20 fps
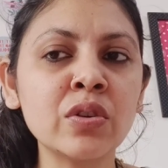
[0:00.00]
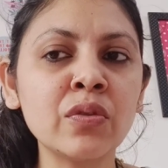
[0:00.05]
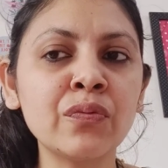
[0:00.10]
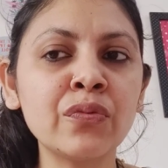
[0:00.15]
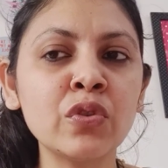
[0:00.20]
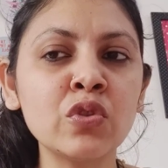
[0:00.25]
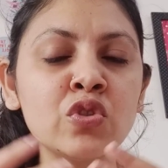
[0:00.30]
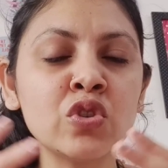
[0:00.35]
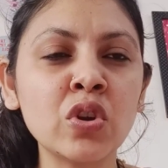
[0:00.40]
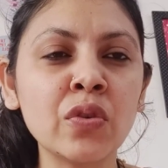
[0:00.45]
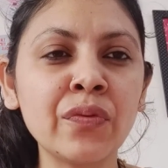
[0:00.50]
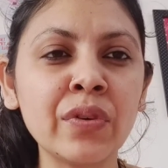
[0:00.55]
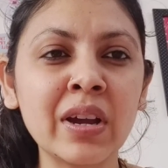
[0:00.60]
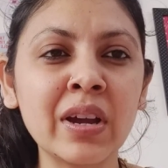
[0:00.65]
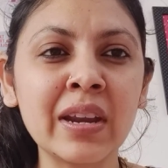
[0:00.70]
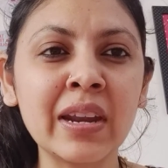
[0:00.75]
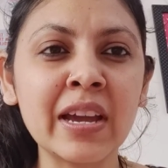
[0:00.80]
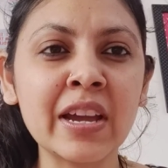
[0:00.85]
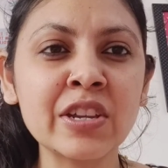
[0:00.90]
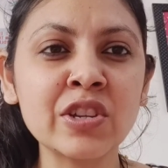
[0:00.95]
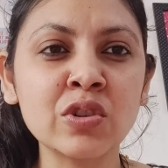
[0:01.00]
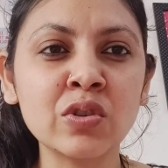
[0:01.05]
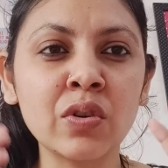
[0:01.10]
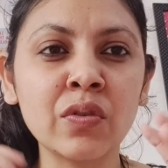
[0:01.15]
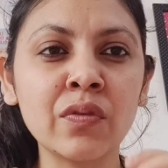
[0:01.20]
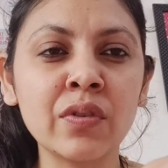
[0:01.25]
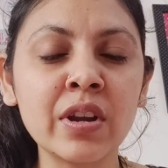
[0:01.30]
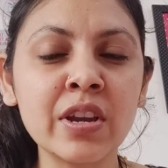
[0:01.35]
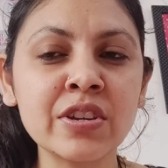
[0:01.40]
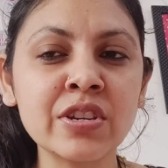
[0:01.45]
or future of a connection
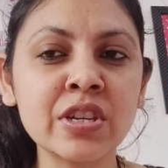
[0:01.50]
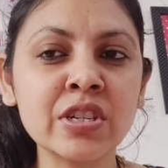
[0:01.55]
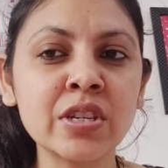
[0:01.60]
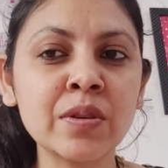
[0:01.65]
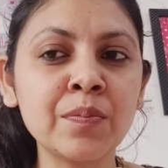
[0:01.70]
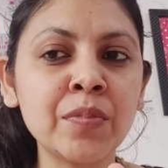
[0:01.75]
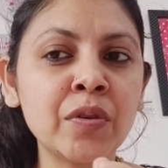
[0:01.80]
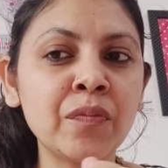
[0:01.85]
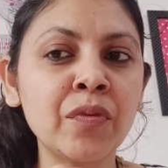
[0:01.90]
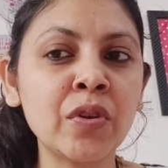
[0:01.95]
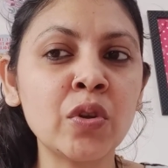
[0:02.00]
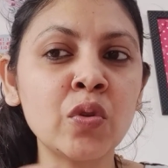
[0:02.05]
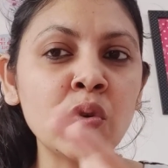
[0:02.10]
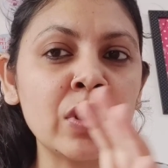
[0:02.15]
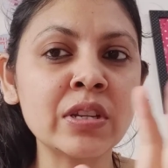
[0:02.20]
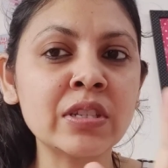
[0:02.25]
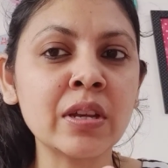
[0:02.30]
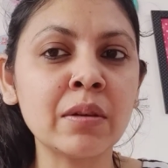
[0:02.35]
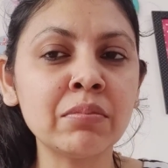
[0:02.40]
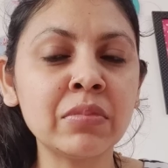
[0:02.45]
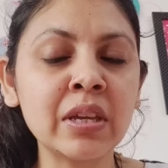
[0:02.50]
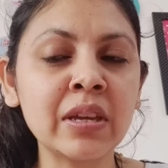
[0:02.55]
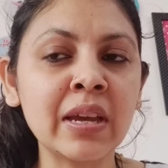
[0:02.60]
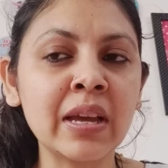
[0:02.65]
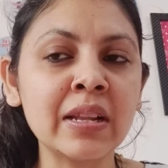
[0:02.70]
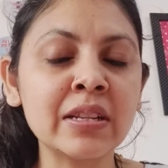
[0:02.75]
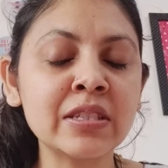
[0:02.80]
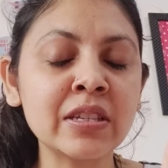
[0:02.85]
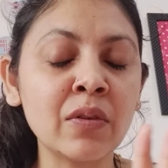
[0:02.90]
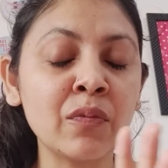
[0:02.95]
or relationship between you and something
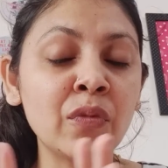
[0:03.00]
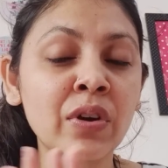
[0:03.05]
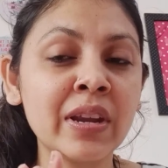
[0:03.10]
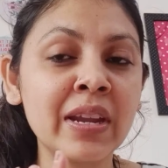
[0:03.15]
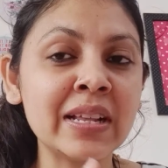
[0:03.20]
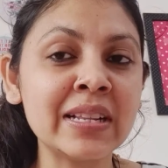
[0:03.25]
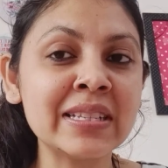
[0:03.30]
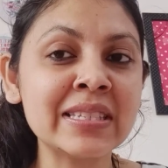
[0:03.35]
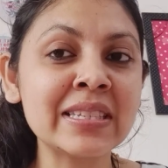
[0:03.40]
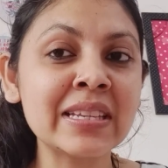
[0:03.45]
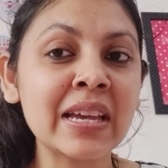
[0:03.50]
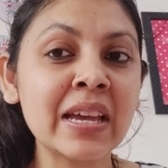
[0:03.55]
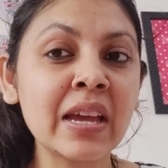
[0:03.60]
else, someone else,